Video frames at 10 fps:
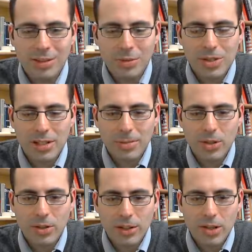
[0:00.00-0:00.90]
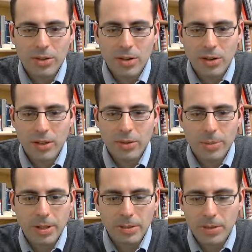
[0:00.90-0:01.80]
which I'm calling How to Argue
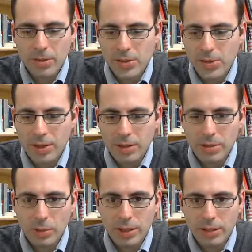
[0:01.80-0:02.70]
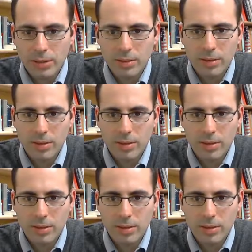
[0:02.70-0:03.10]
About Poetry 1.